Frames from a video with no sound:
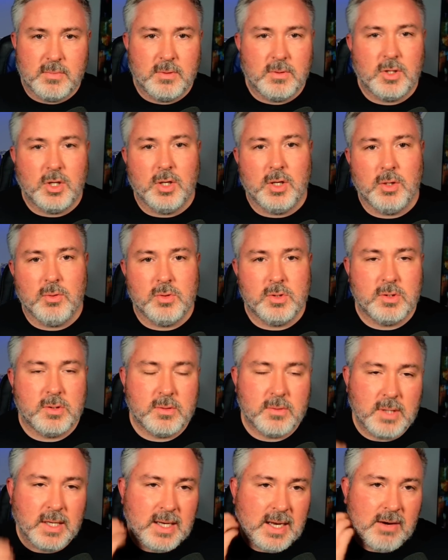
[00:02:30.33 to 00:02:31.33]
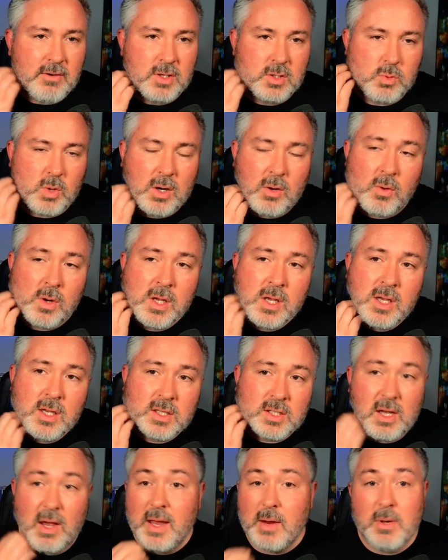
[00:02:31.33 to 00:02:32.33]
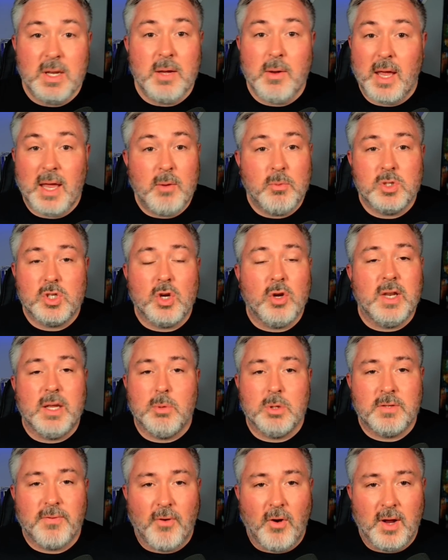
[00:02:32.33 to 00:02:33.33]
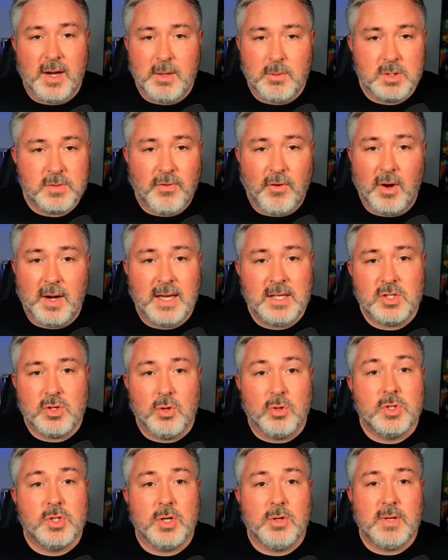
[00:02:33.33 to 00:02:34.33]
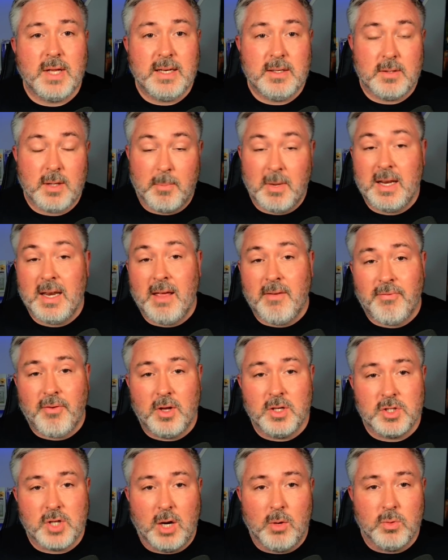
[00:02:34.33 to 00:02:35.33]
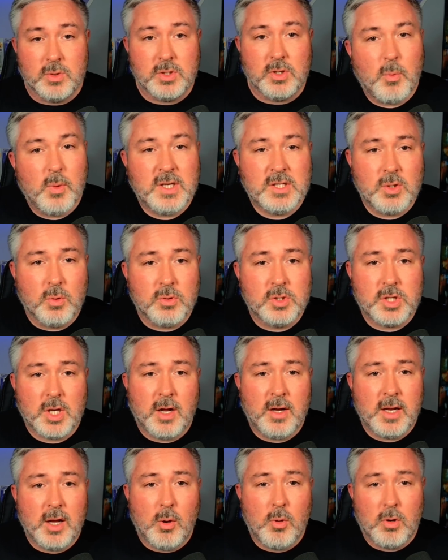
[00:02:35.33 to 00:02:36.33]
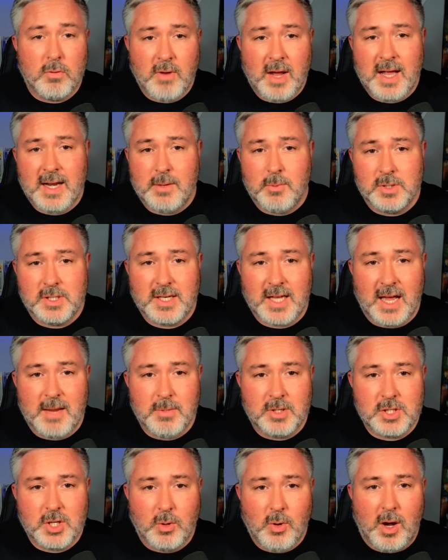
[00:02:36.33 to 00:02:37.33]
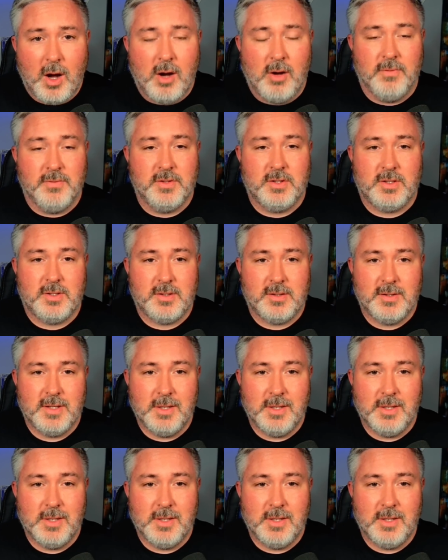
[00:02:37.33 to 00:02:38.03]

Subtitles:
Kudus in there as well. So it was good. It was fine. It was fine. They scored two deep. I mean, their first goal was good. We sort of turned it all around. It was a game of two halves.